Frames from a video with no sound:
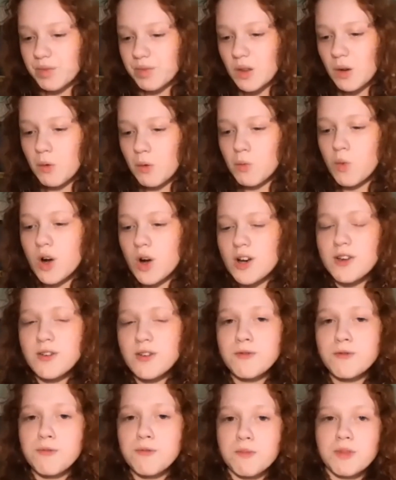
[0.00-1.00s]
One
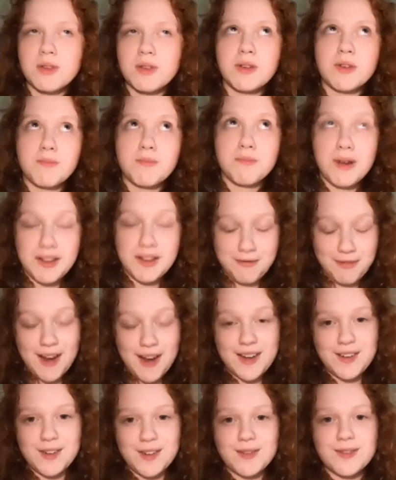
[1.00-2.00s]
of my
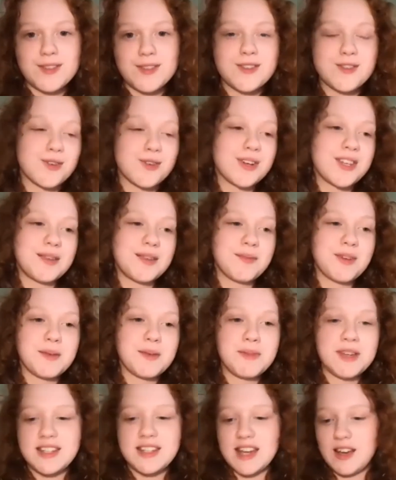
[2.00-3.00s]
final story that I'm going to
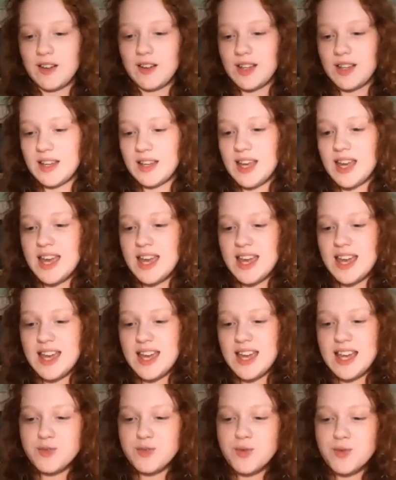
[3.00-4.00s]
be telling
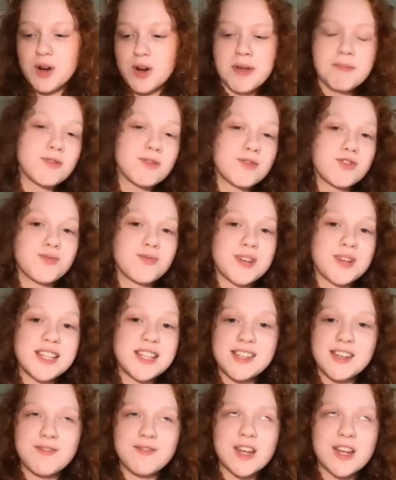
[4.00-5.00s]
is one of my most
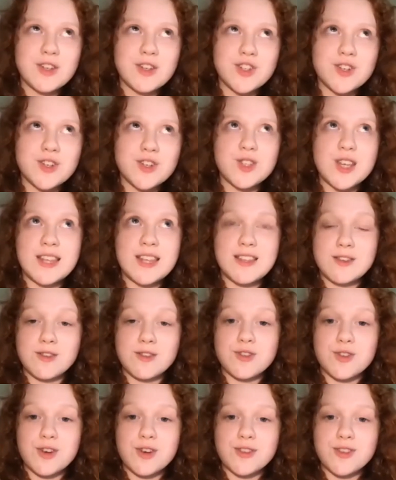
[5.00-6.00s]
recent adventures, and this is
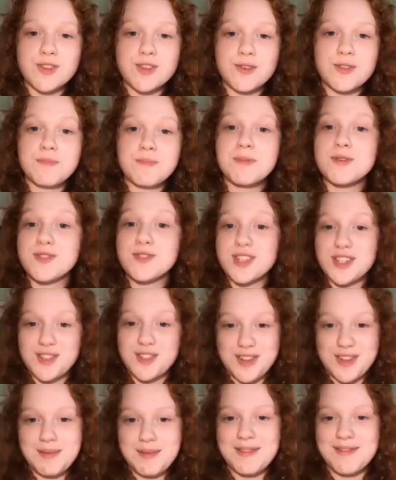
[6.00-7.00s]
also the most
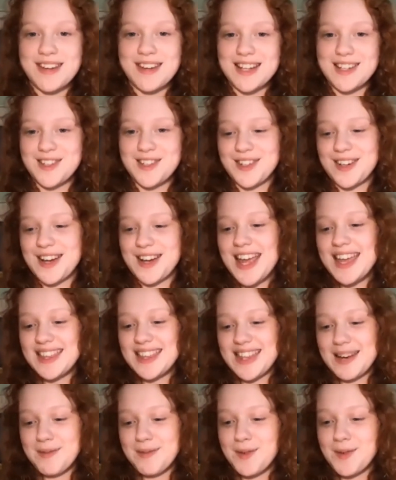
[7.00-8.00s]
extreme adventure that
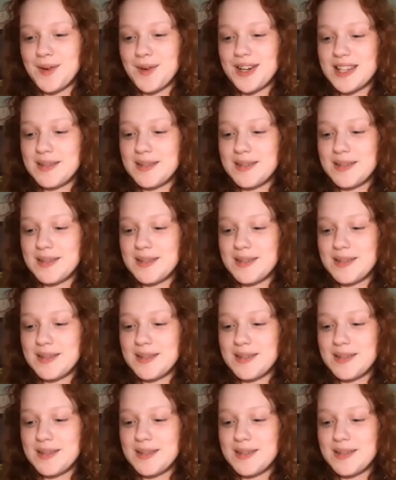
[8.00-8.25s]
I'm going to